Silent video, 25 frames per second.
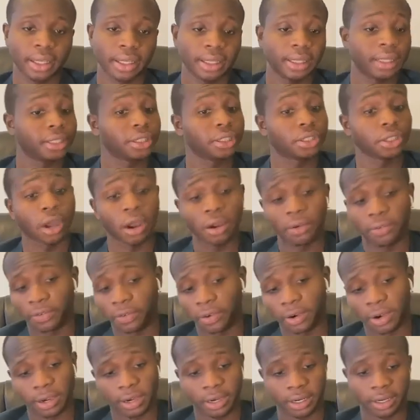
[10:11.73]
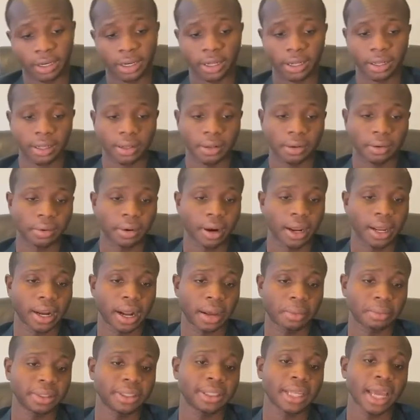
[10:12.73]
Then software, right?
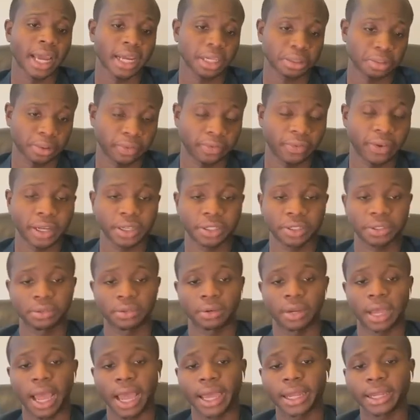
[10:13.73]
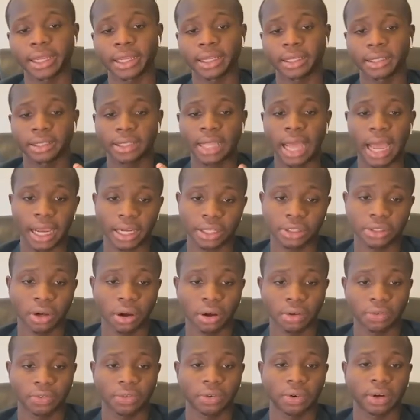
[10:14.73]
I'm a tax professional. I need tax
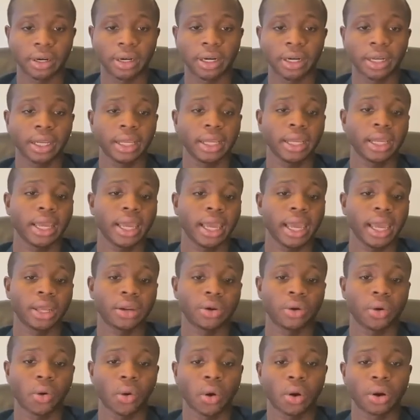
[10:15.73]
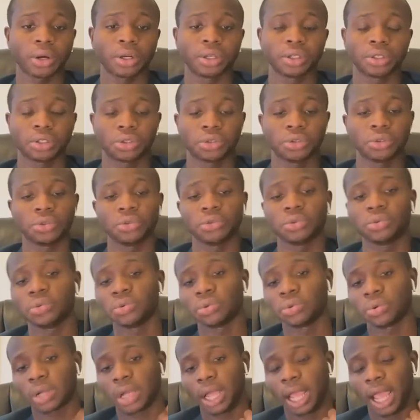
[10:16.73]
software in order to
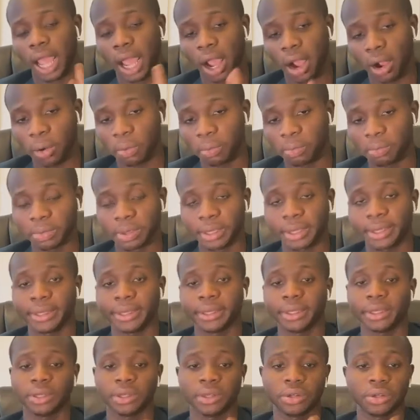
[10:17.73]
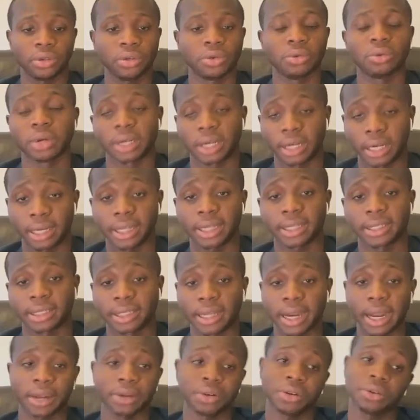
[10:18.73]
help me do what it is
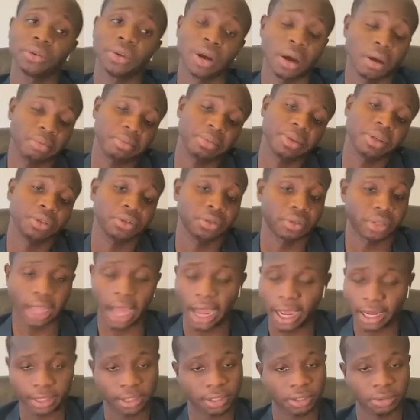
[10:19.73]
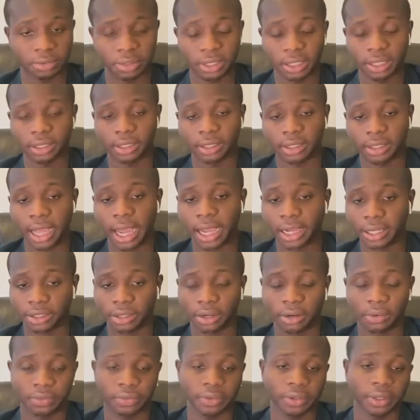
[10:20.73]
that I do, help me do taxes. We need the tax
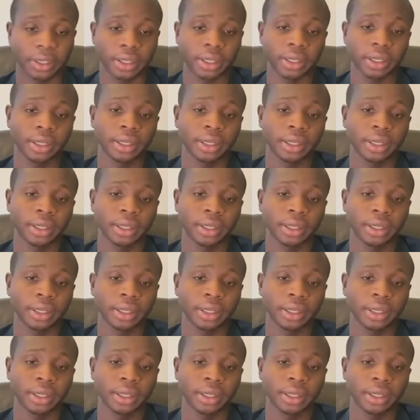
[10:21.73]
software.